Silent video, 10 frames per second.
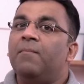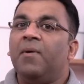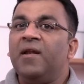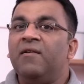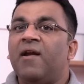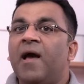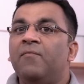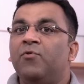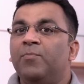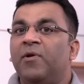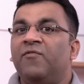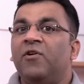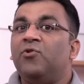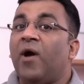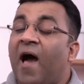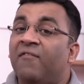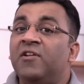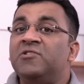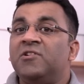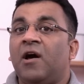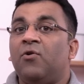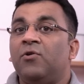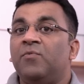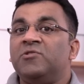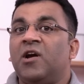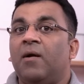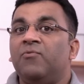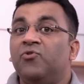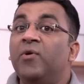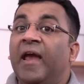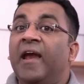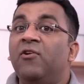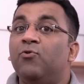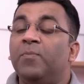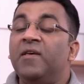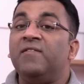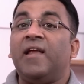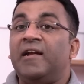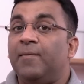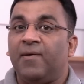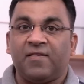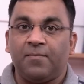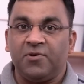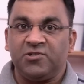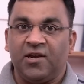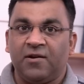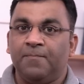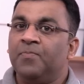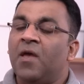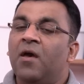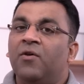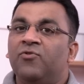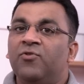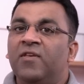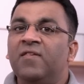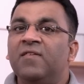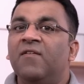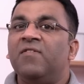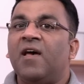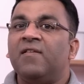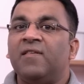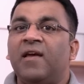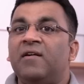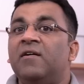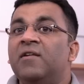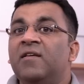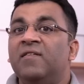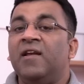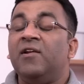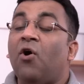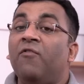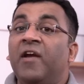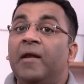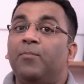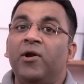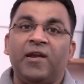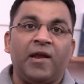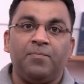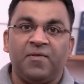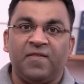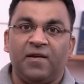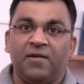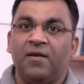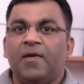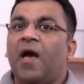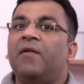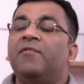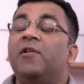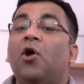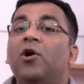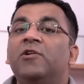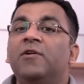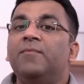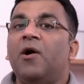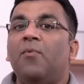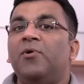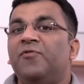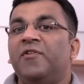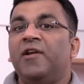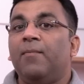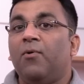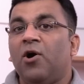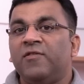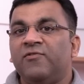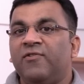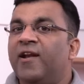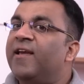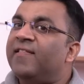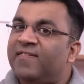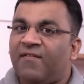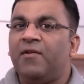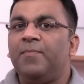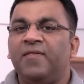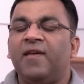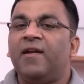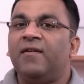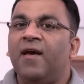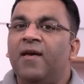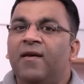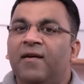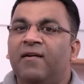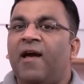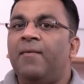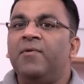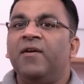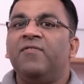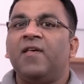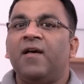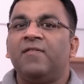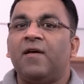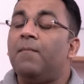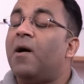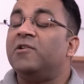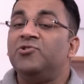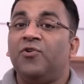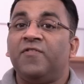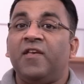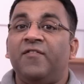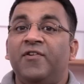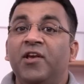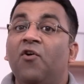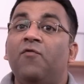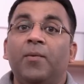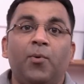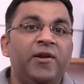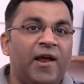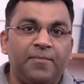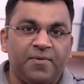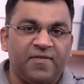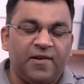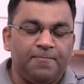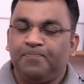Ben Graham would prefer to average it out, which comes to 8 rupees 90 paisa per share. So this gives us an earnings yield of 8.9%. And with the long-term Government of India bonds trading at 7%, Graham gives us a margin of safety of 1.9%.